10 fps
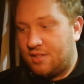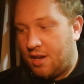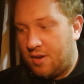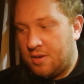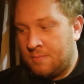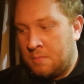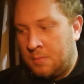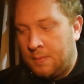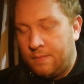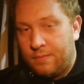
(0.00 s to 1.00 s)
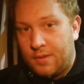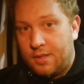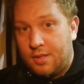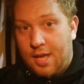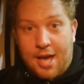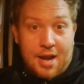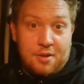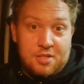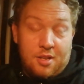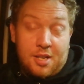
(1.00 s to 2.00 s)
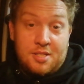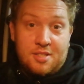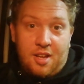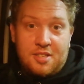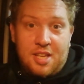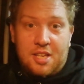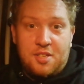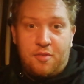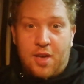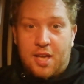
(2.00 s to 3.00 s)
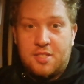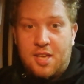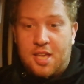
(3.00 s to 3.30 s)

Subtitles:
So yeah, that was a nice easy fix,